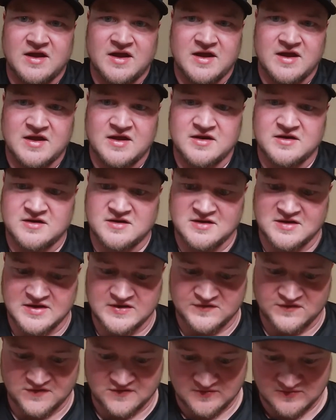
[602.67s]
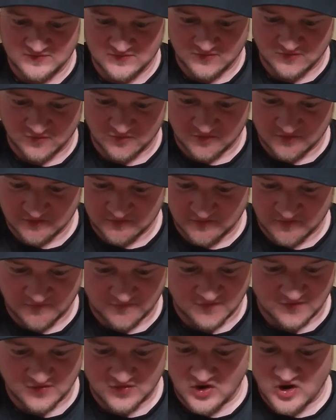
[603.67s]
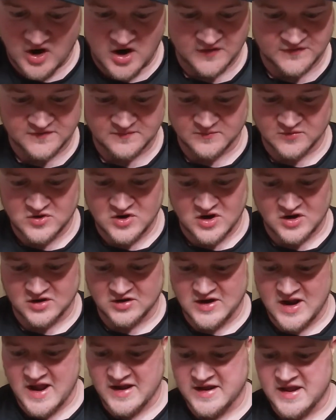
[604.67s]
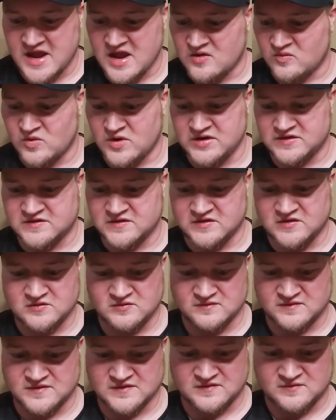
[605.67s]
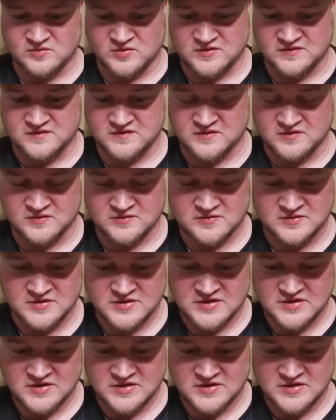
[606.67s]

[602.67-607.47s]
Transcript: and it's just an awesome color. I can't wait to use this one too.